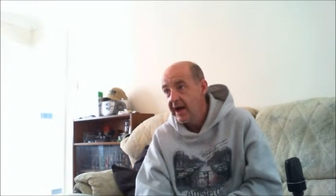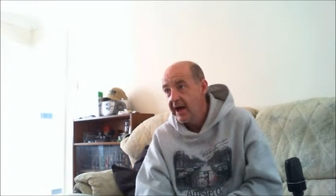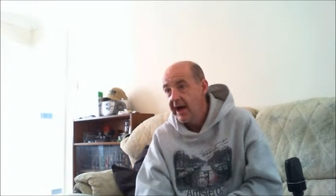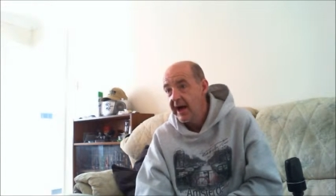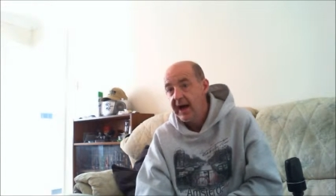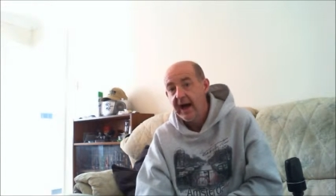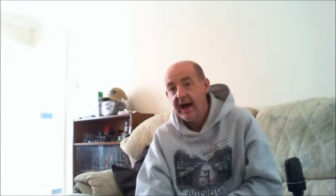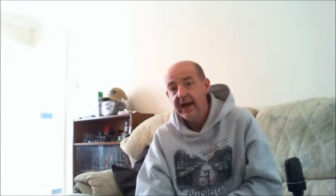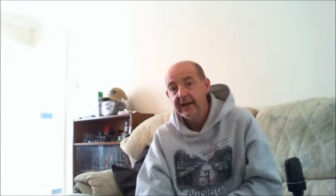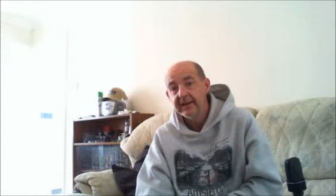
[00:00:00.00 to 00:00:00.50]

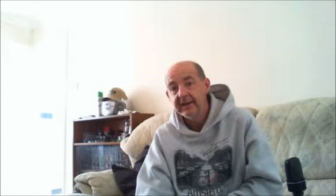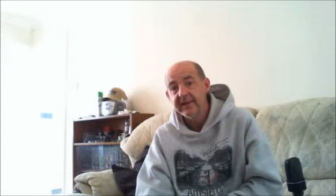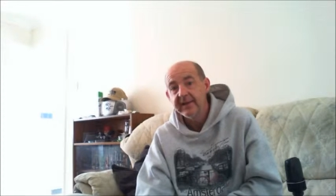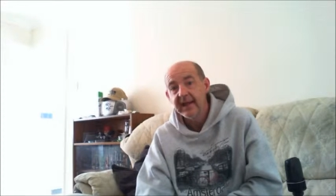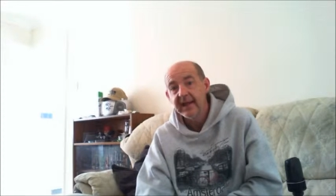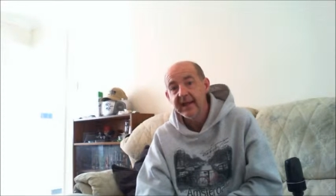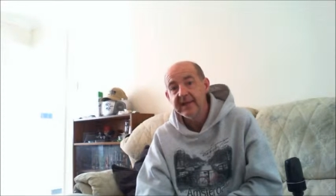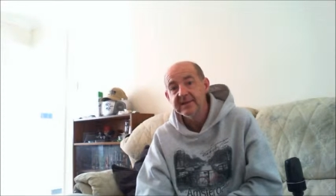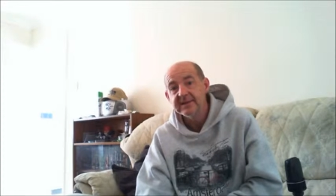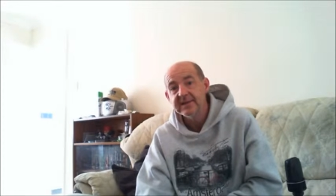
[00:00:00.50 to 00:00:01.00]
And
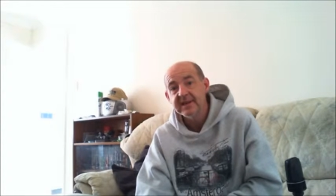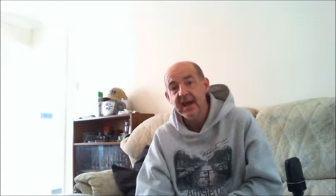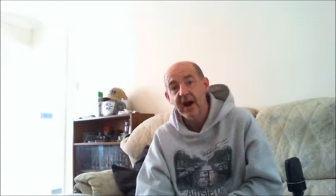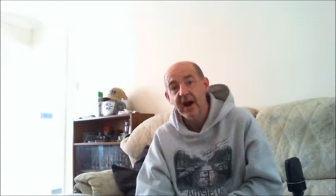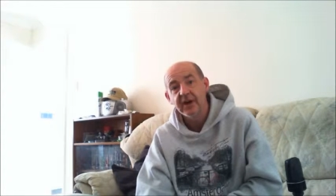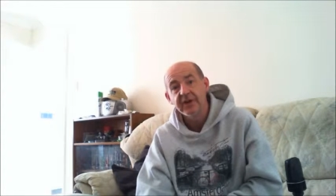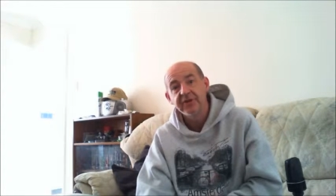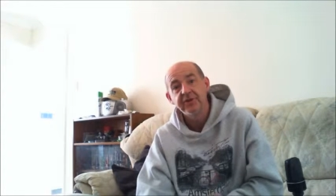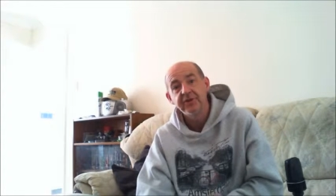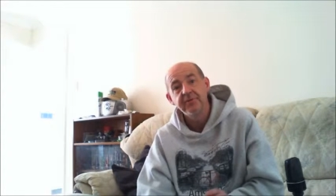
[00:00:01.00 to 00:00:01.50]
that is it.
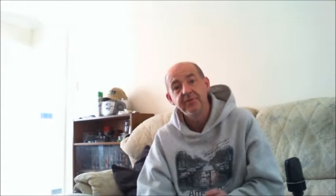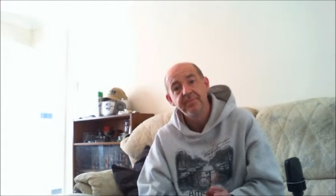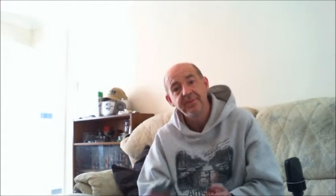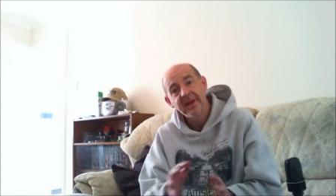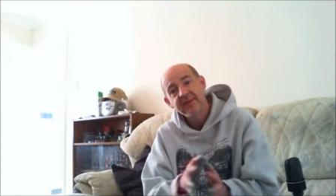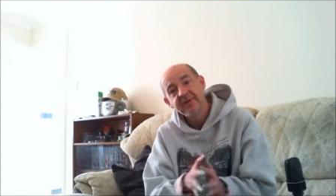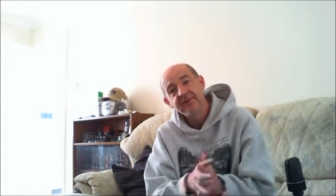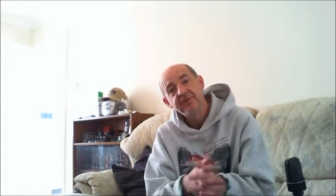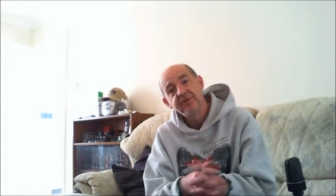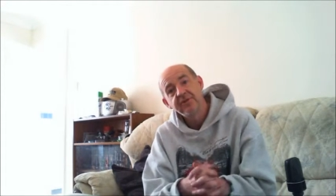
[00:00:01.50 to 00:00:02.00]
I do
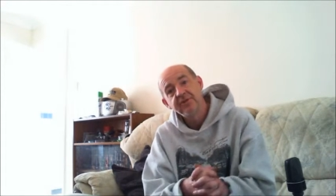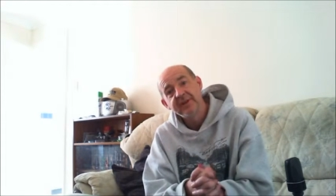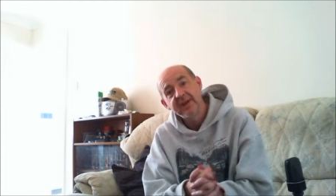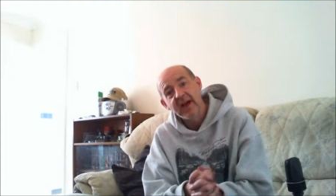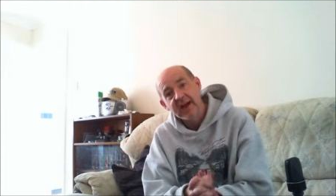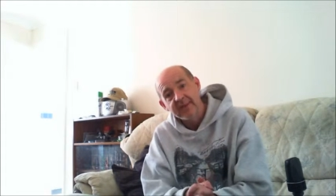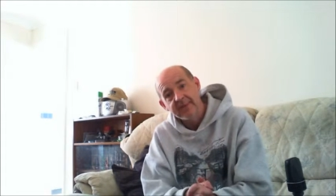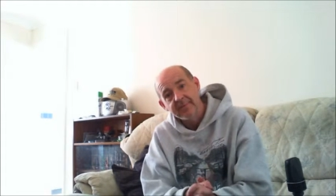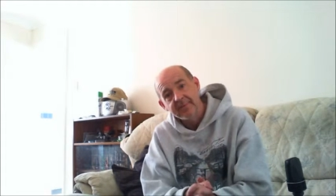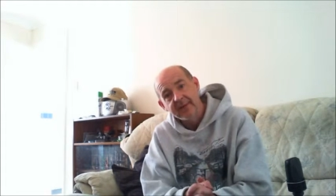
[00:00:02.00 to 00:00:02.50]
plan to do
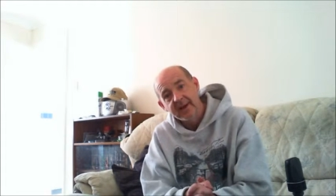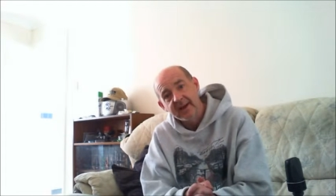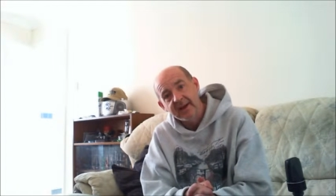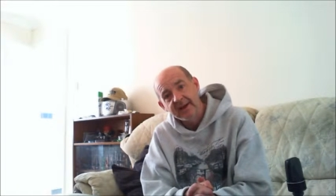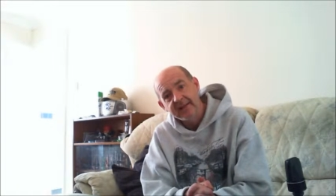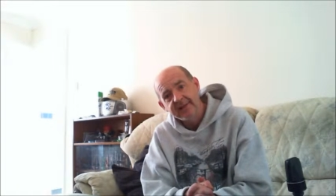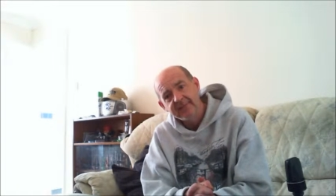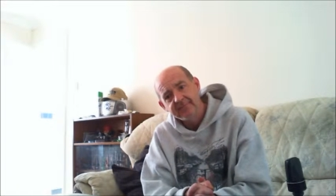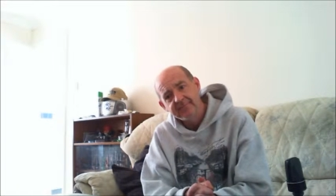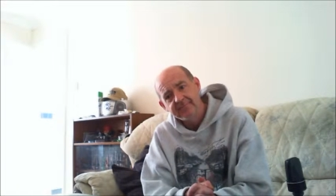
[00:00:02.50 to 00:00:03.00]

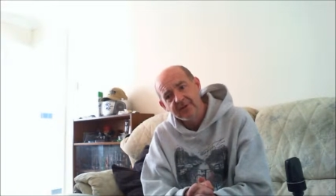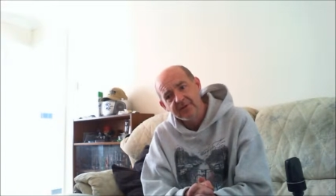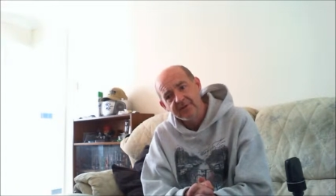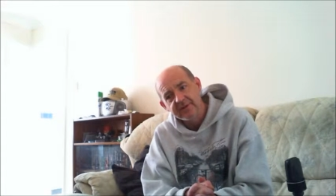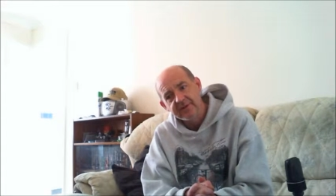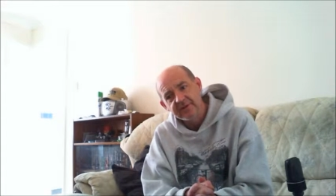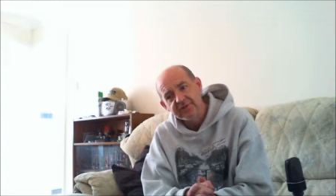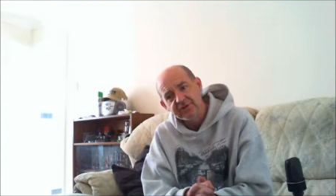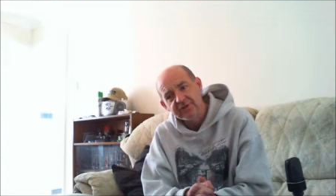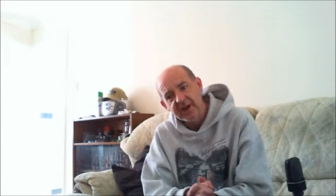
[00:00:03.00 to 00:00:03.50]
gameplay on
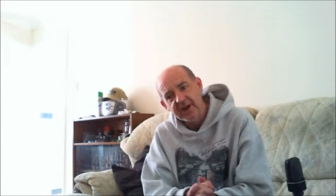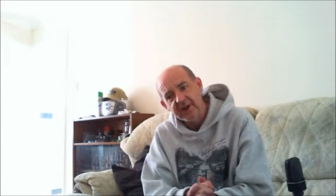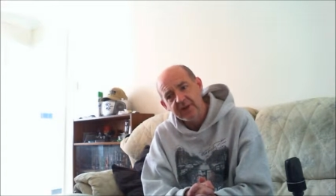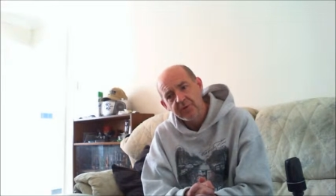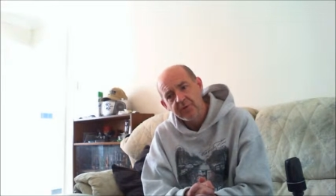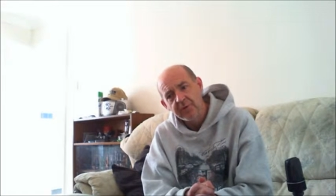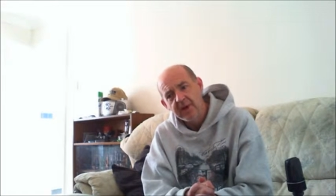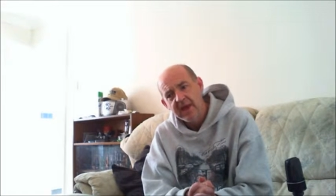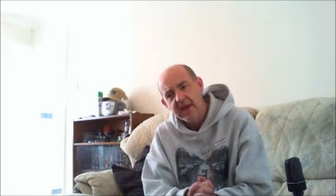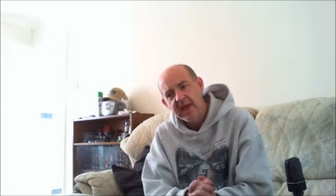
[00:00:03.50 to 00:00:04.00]
this channel.